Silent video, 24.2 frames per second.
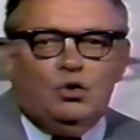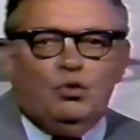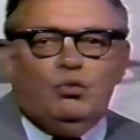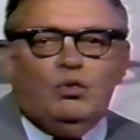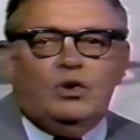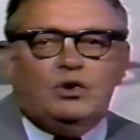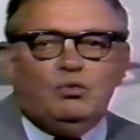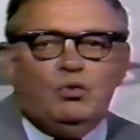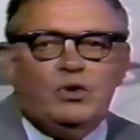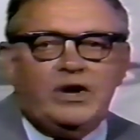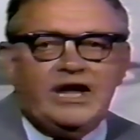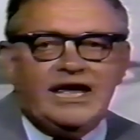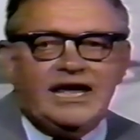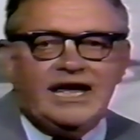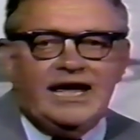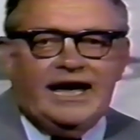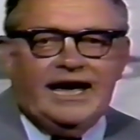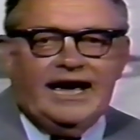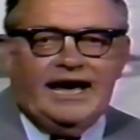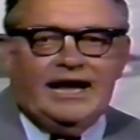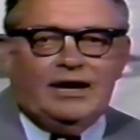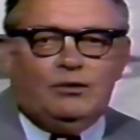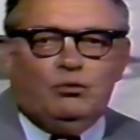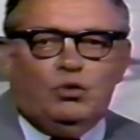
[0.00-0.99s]
When we
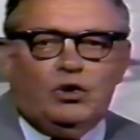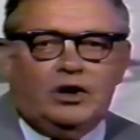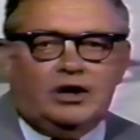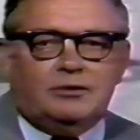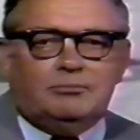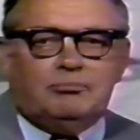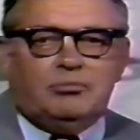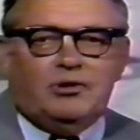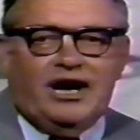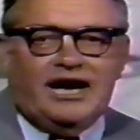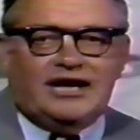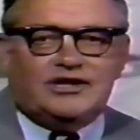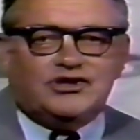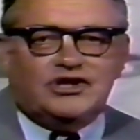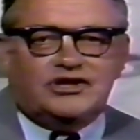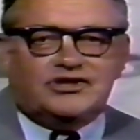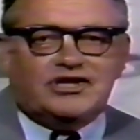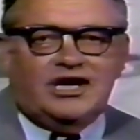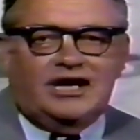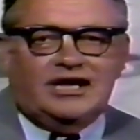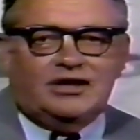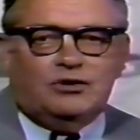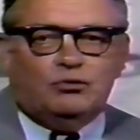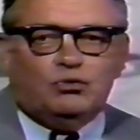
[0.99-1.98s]
add work
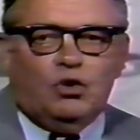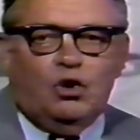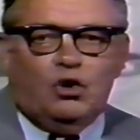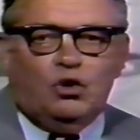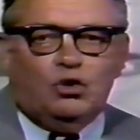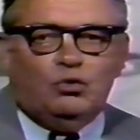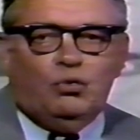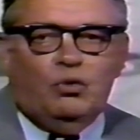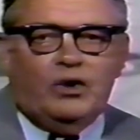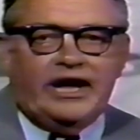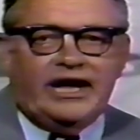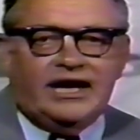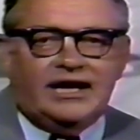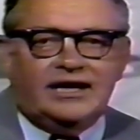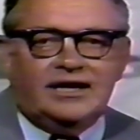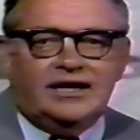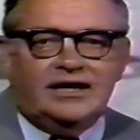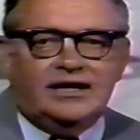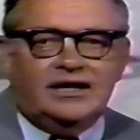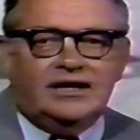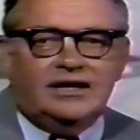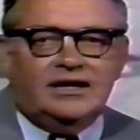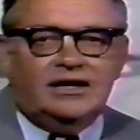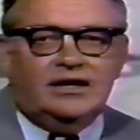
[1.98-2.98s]
projects on the roadway,
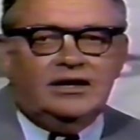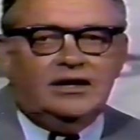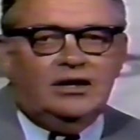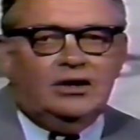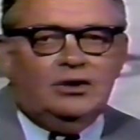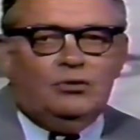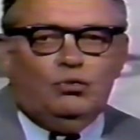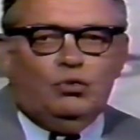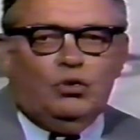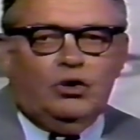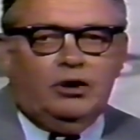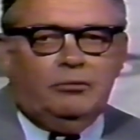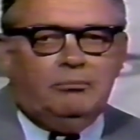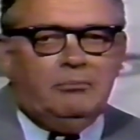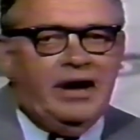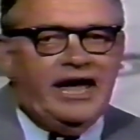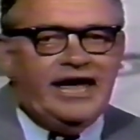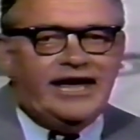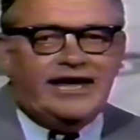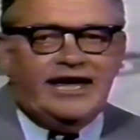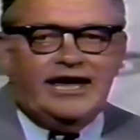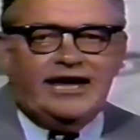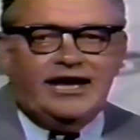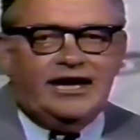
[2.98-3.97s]
we're
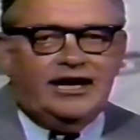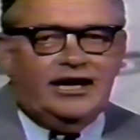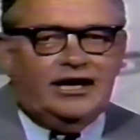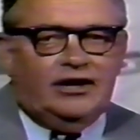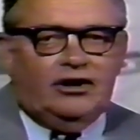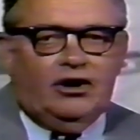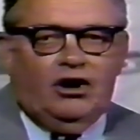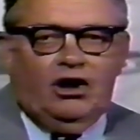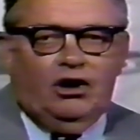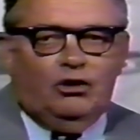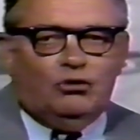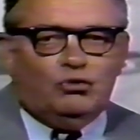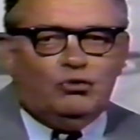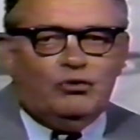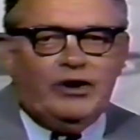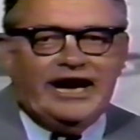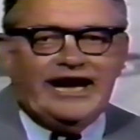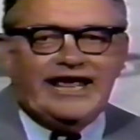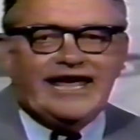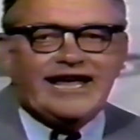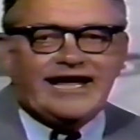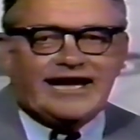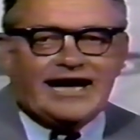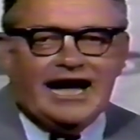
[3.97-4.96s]
making an
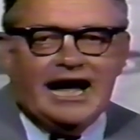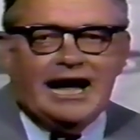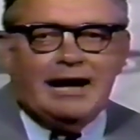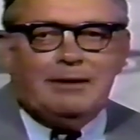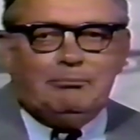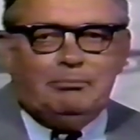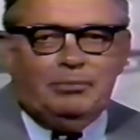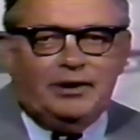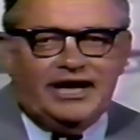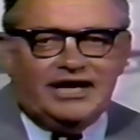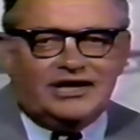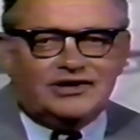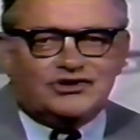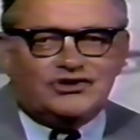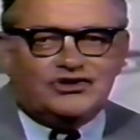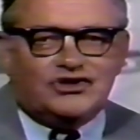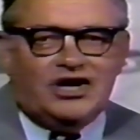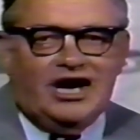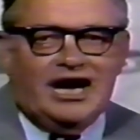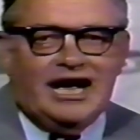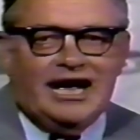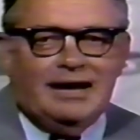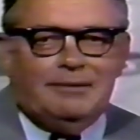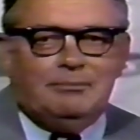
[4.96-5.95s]
already complex
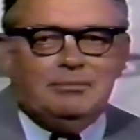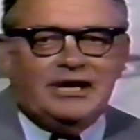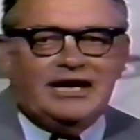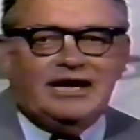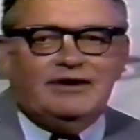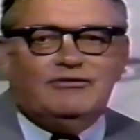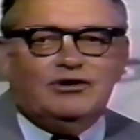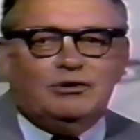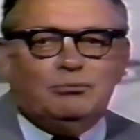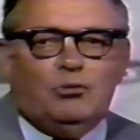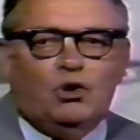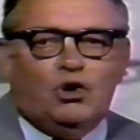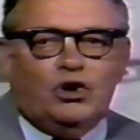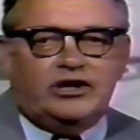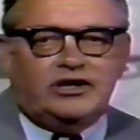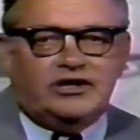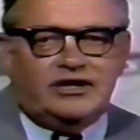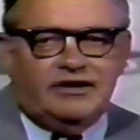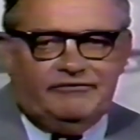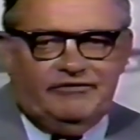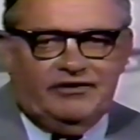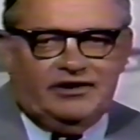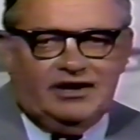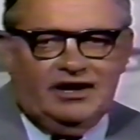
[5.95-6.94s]
job even more
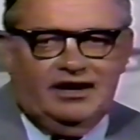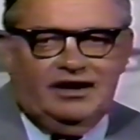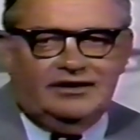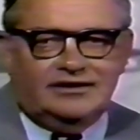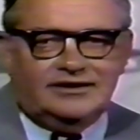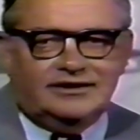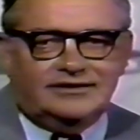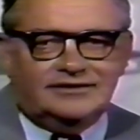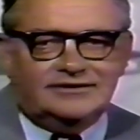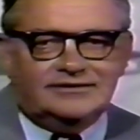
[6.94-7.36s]
difficult.